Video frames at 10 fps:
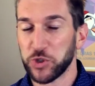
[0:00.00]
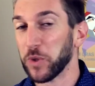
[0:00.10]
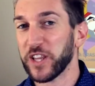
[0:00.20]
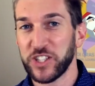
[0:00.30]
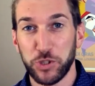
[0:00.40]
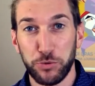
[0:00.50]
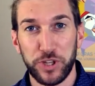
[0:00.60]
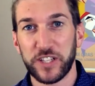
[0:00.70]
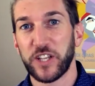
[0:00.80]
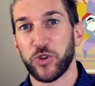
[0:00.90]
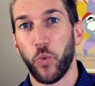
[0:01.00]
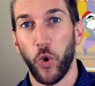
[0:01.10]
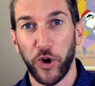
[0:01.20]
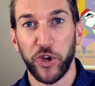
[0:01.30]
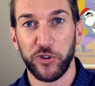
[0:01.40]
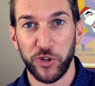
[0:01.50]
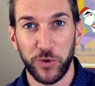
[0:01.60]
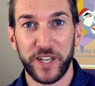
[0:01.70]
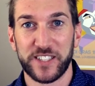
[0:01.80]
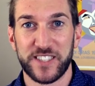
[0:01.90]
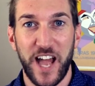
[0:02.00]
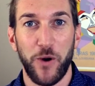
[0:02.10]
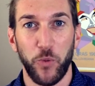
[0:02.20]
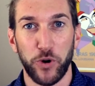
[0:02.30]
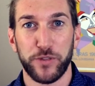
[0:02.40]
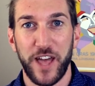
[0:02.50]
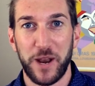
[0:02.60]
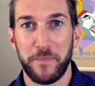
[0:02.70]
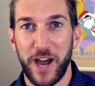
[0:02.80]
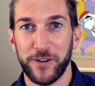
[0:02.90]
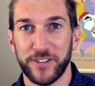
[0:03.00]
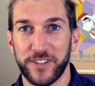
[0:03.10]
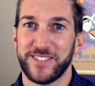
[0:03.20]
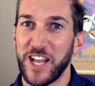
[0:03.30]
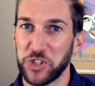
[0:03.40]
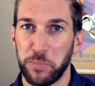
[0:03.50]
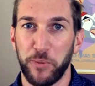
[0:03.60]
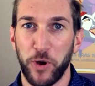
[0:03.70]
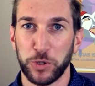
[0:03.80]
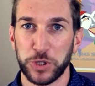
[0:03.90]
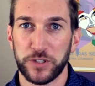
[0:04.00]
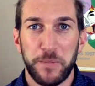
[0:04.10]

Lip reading: So unless you think that the work you're doing is not worth that amount, take the promotion.